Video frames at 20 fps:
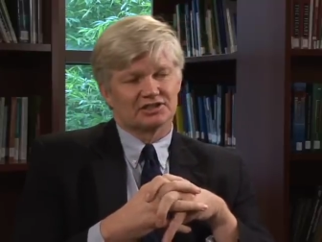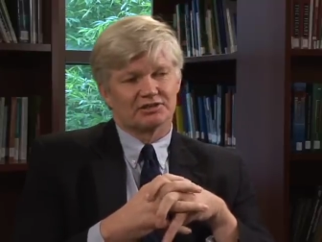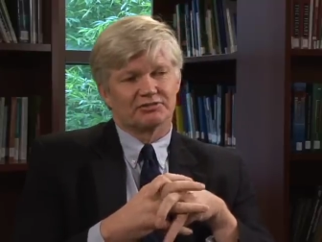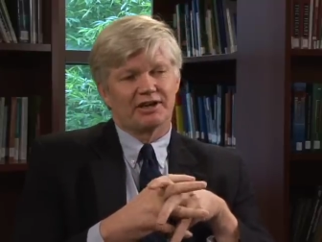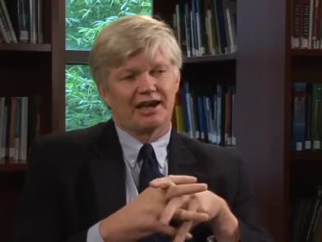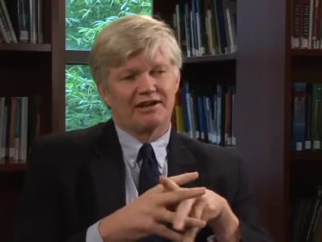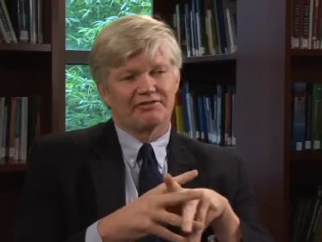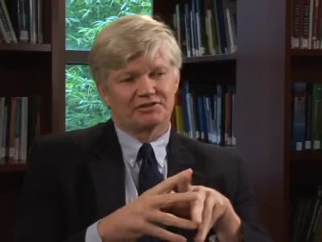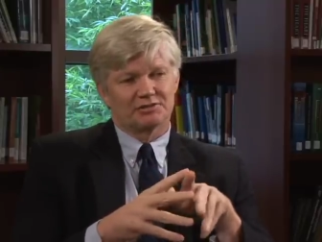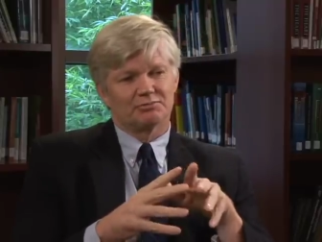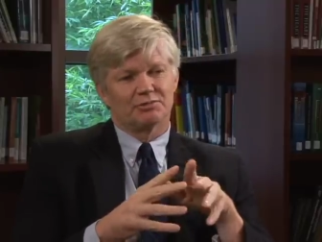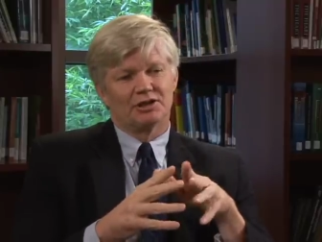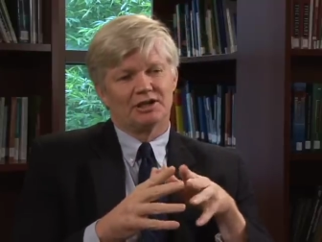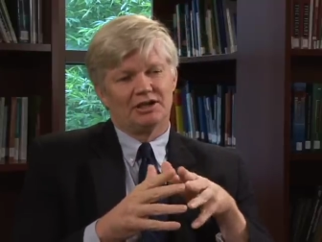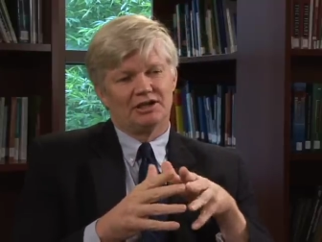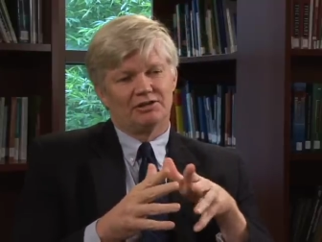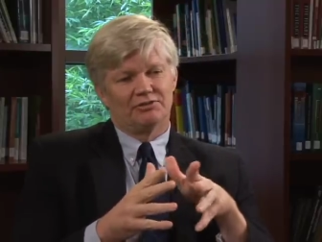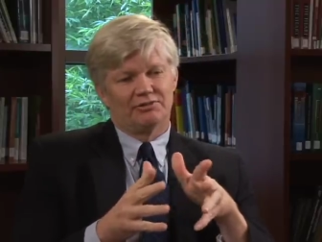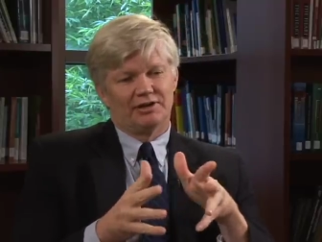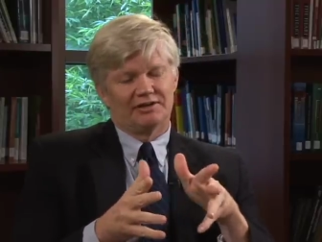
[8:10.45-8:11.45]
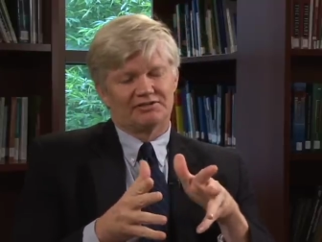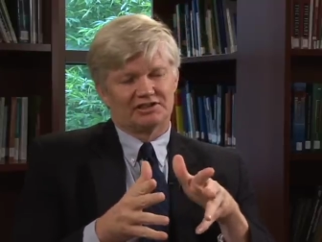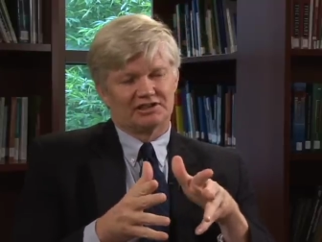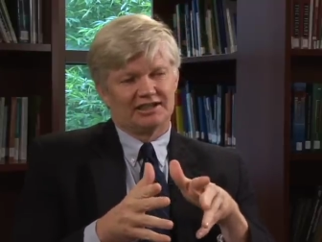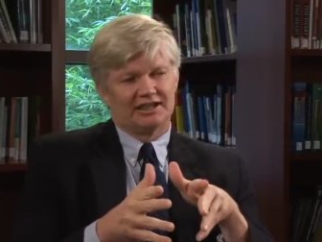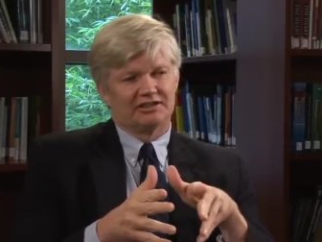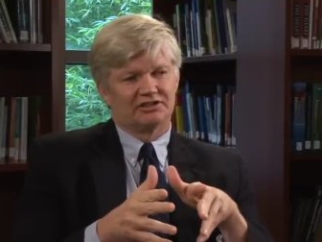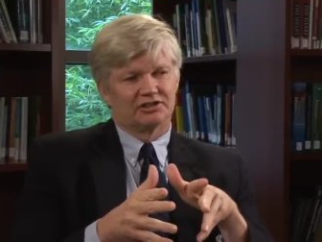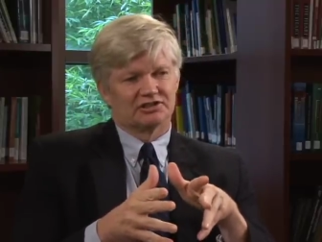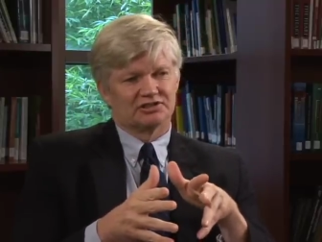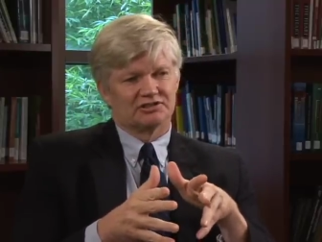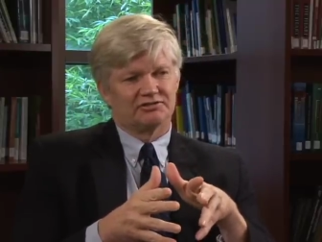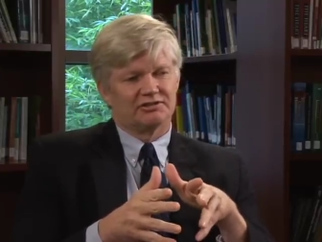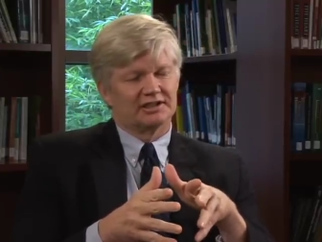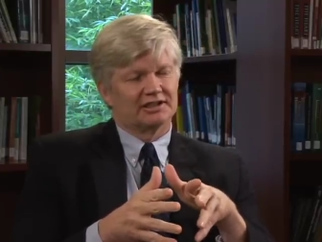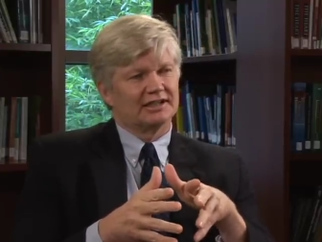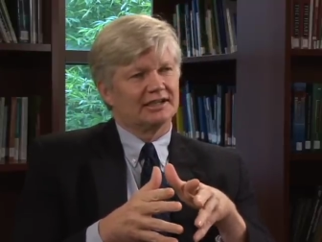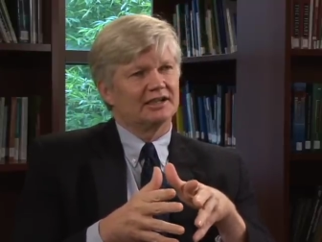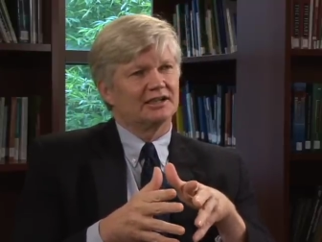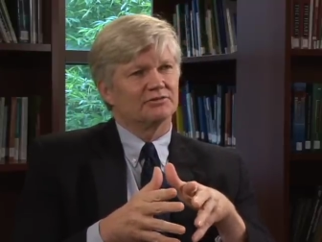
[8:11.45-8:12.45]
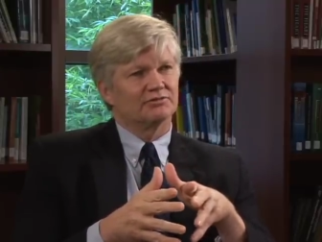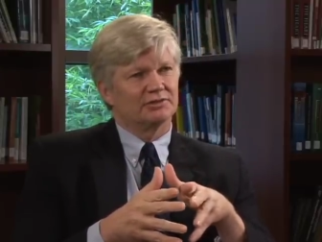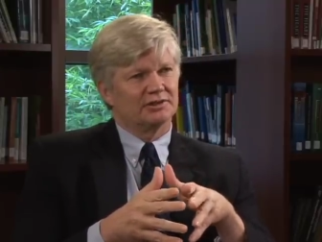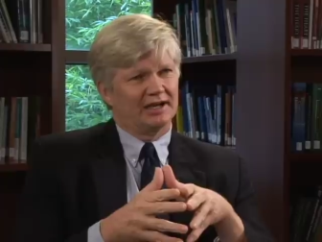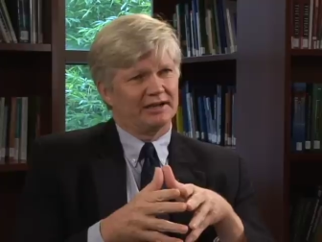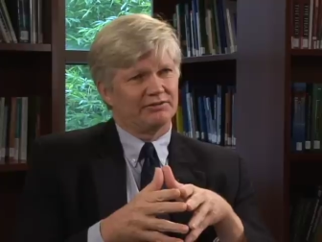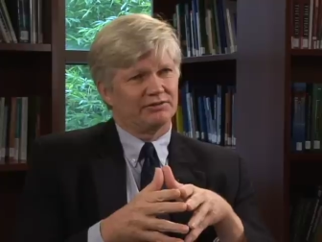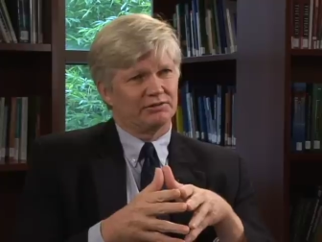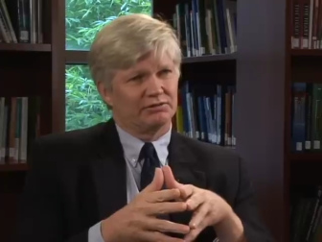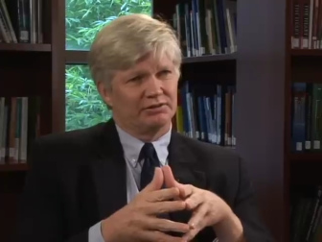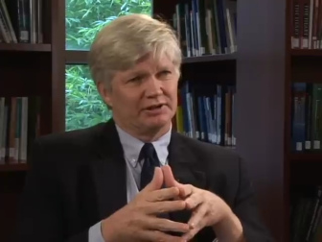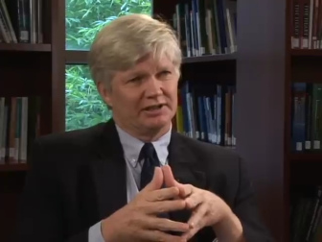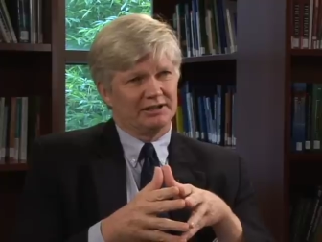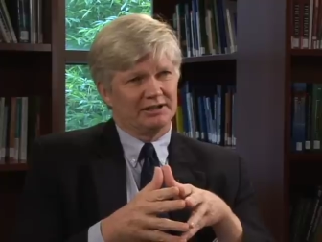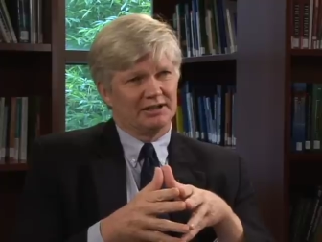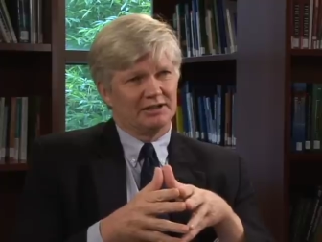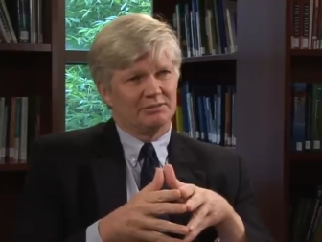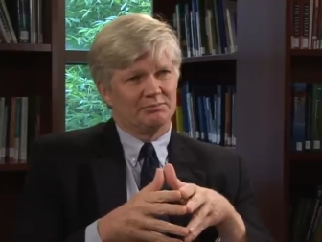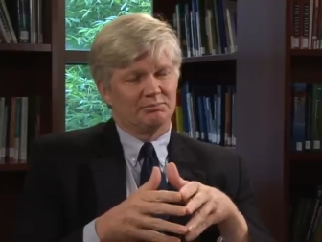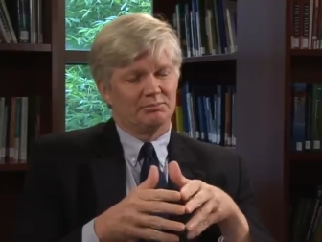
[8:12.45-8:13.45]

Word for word: So we have to, we have to take those into account whenever we